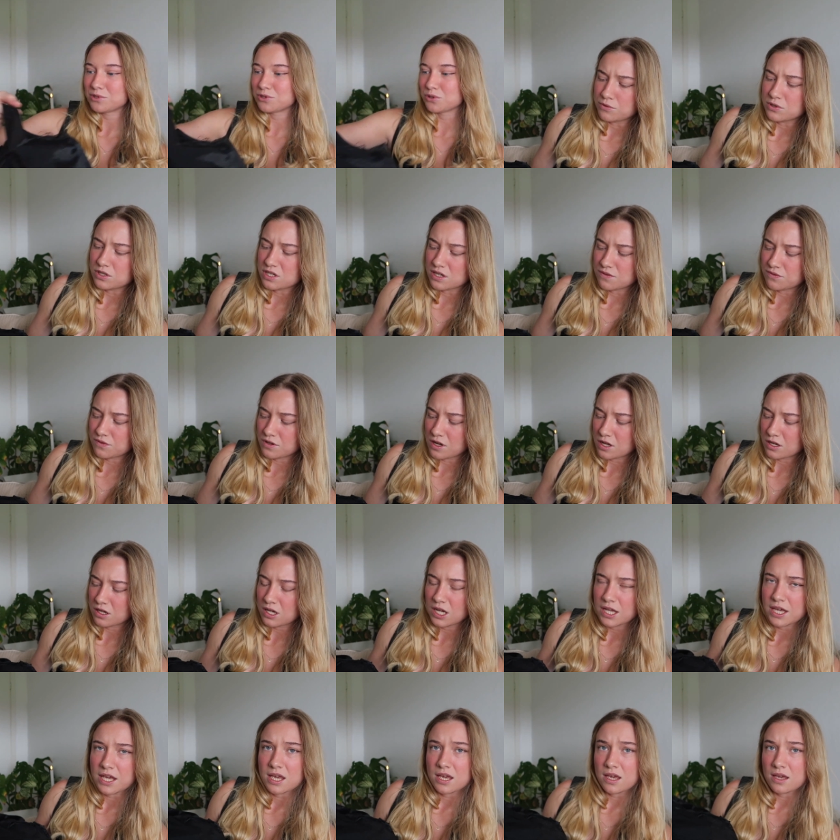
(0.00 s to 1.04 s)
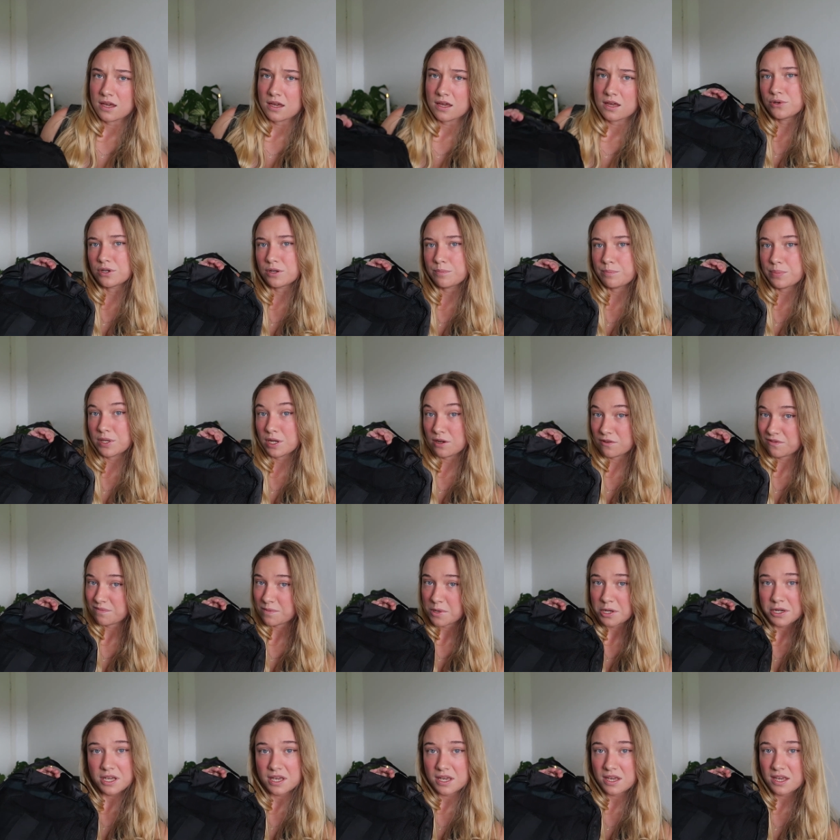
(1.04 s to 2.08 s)
So I would definitely put a bit of
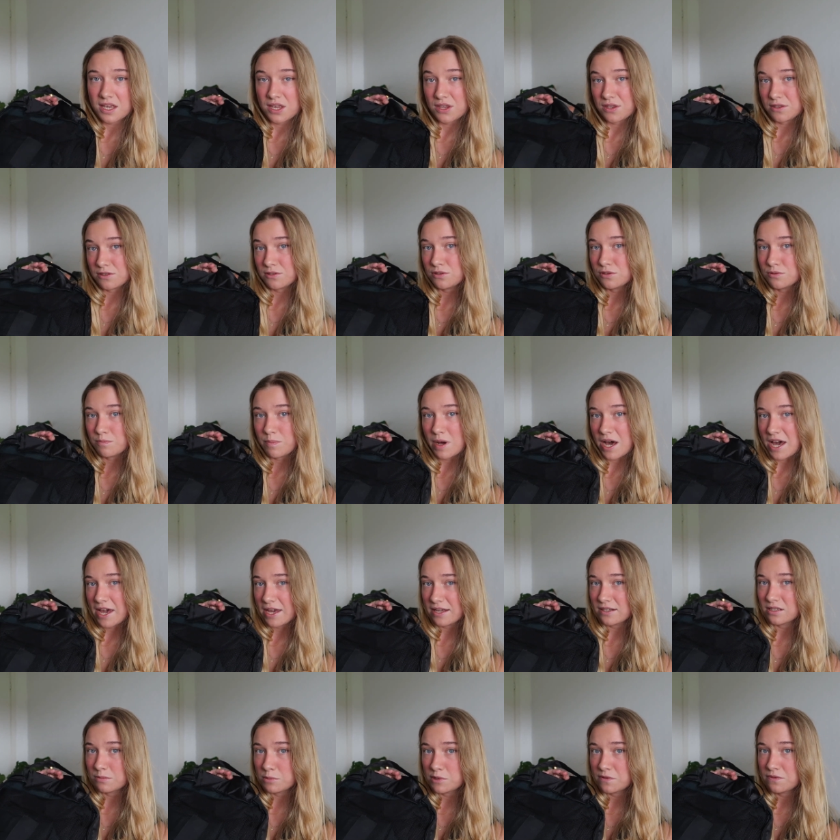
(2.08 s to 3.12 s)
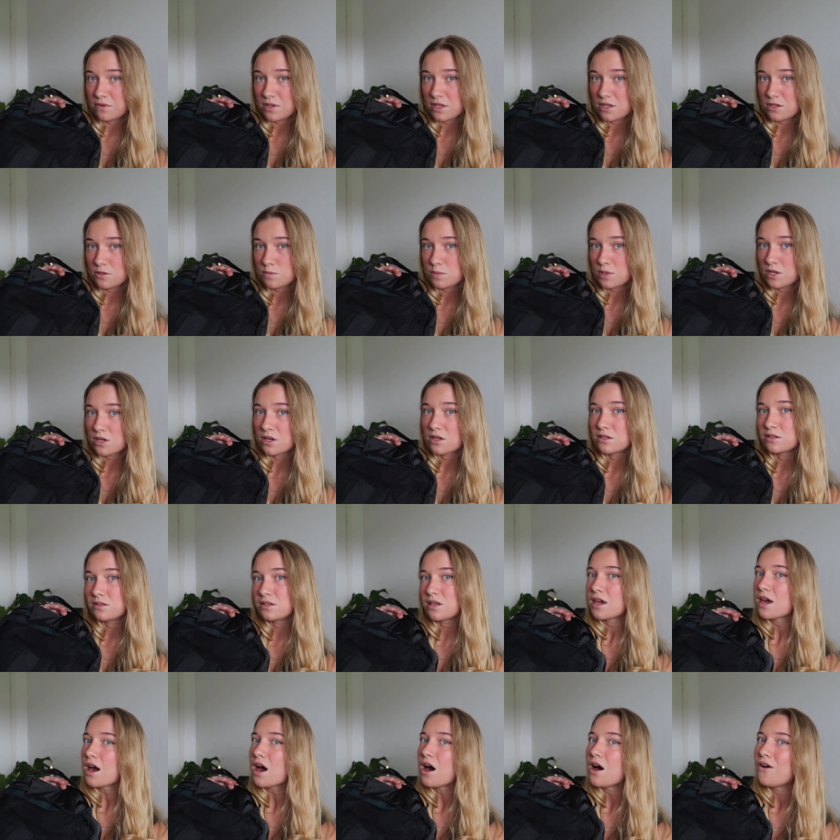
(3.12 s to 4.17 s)
money into buying some of these, because
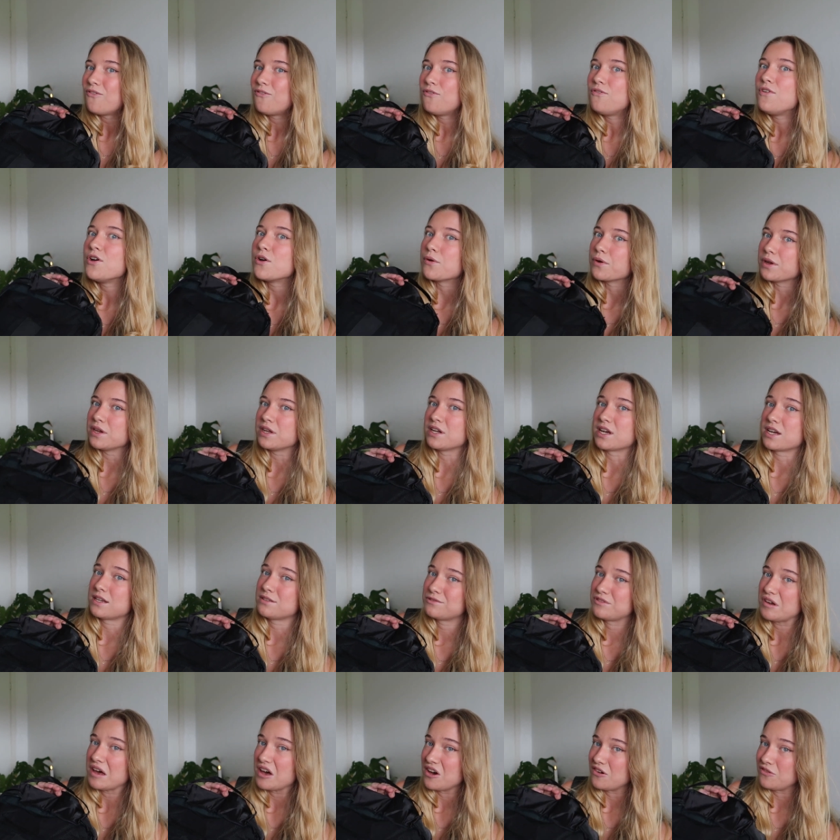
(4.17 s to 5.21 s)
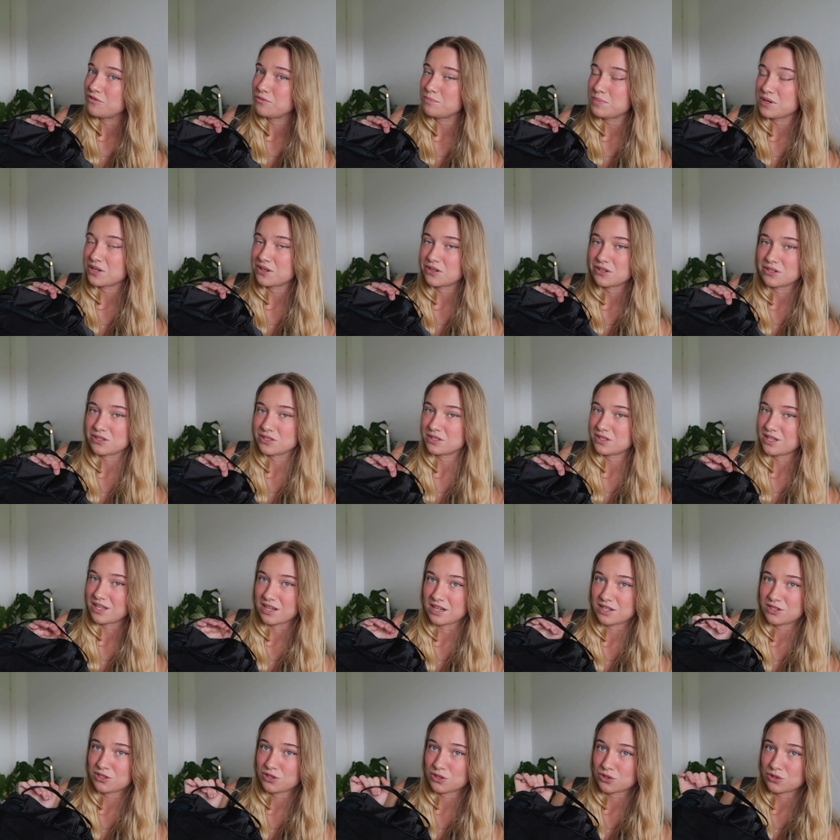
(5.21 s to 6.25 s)
they are very nice to have, because then
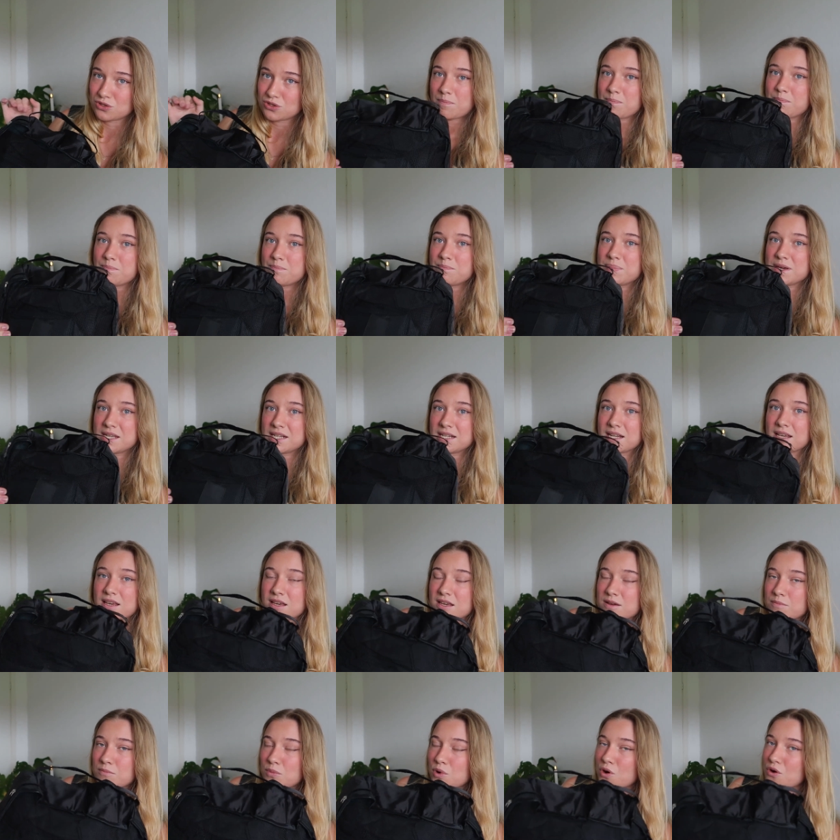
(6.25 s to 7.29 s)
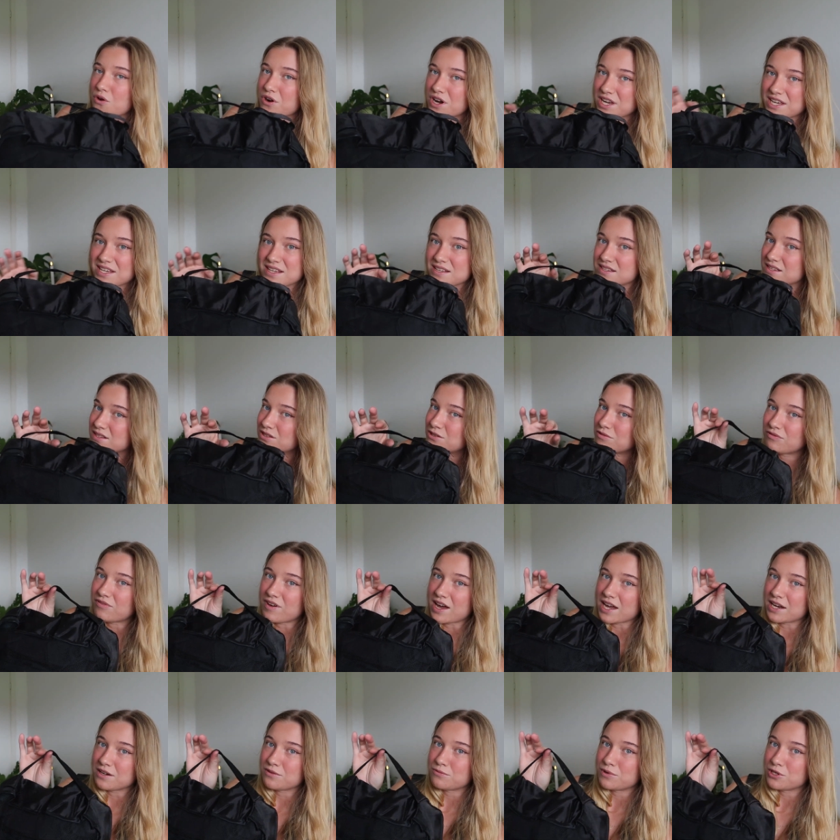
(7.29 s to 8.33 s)
it's just a bit more easy to
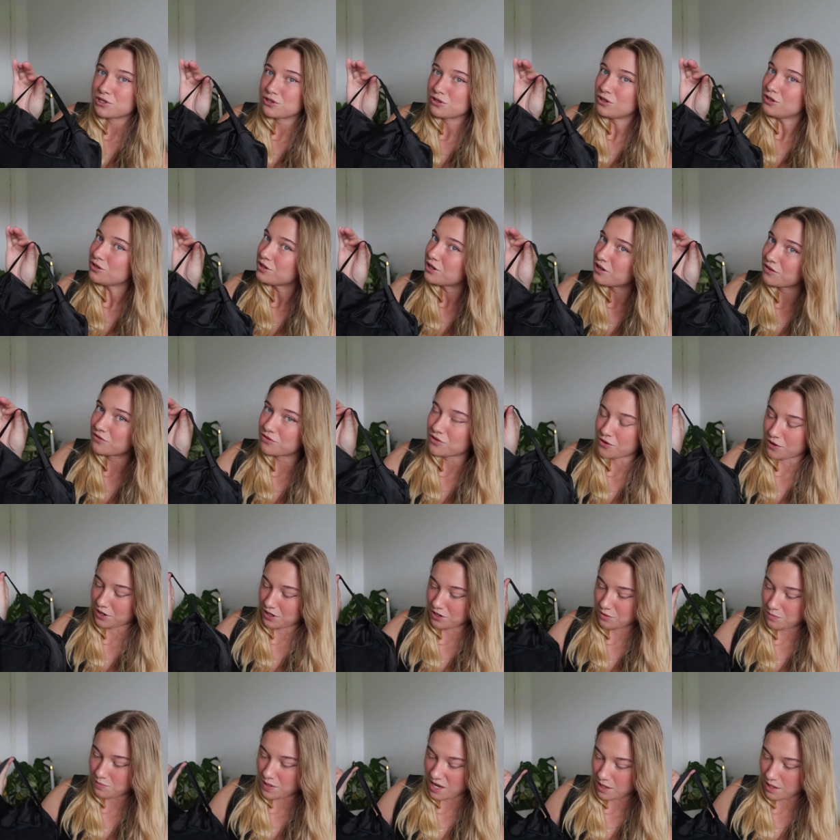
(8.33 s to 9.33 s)
find what you're looking for in your